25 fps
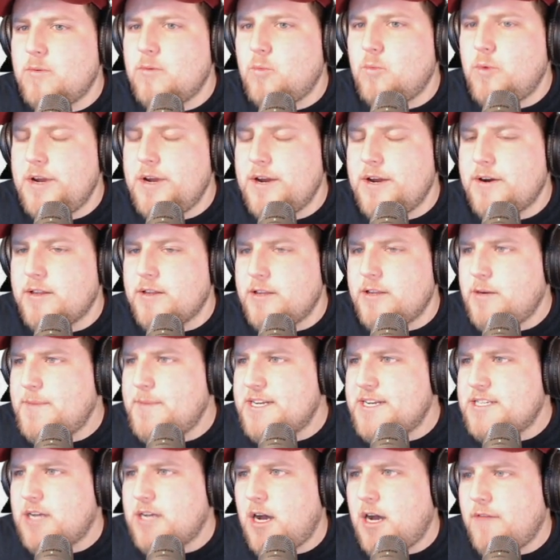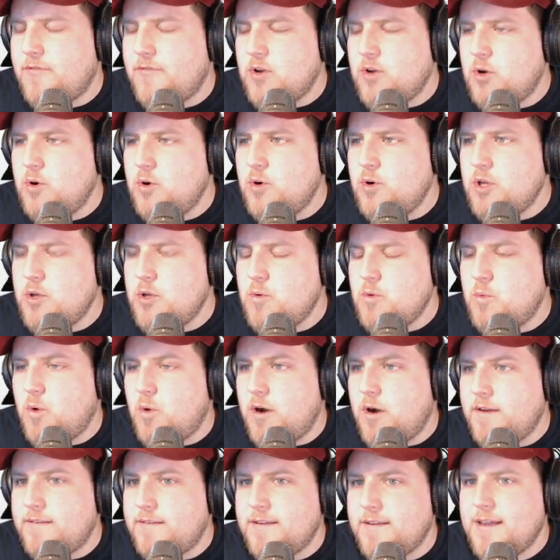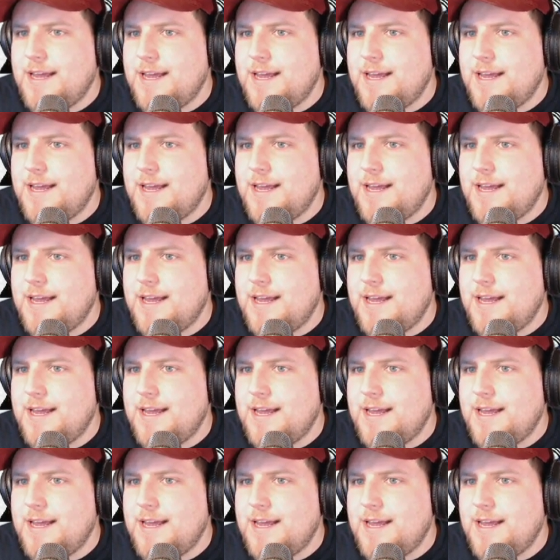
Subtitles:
weird, a little bit tough. Who do you want